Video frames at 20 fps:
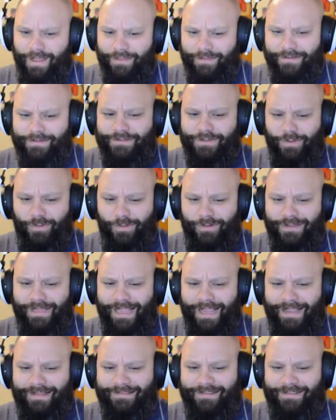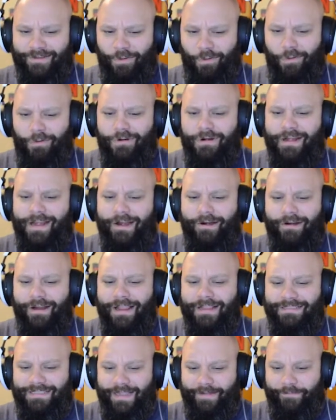The school day is as
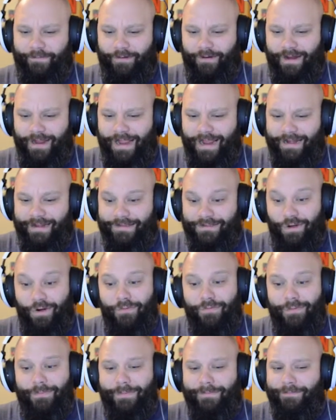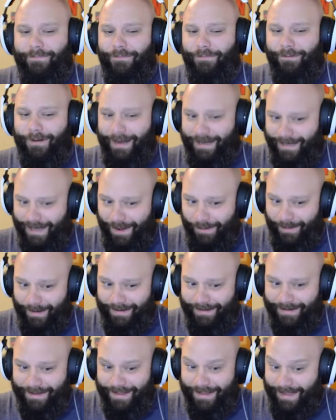ordinary as ever, and it's over before I know
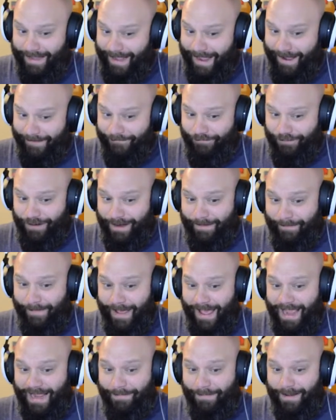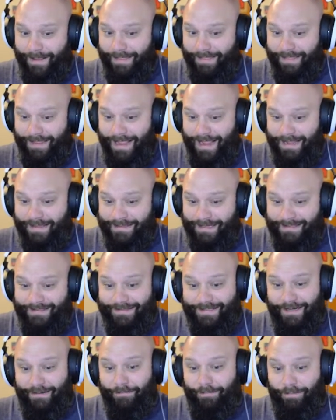it. After I pack my things, I
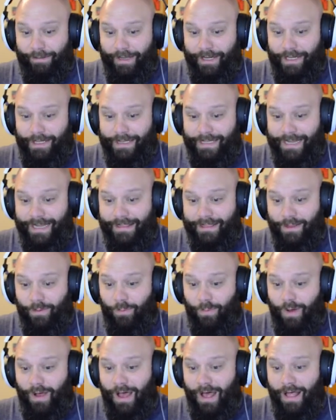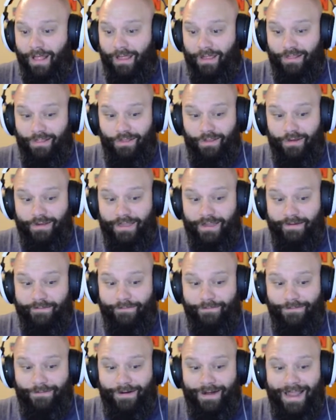stare blankly at the wall, looking
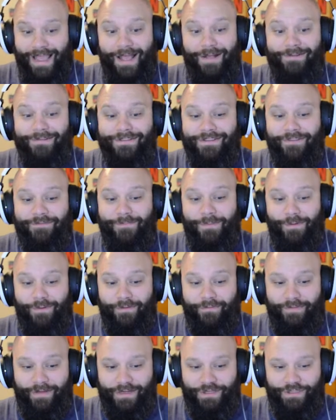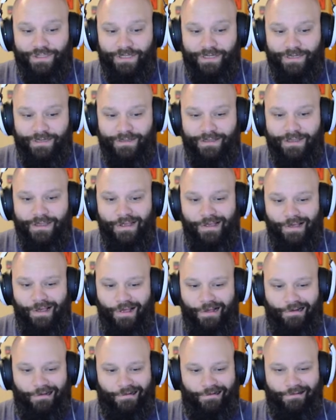for an ounce of motivation.
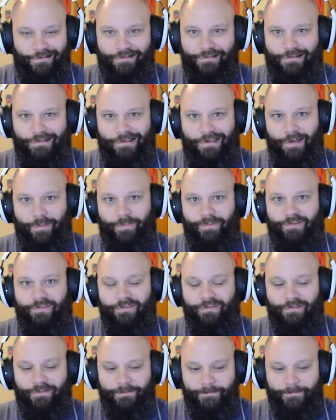Clubs.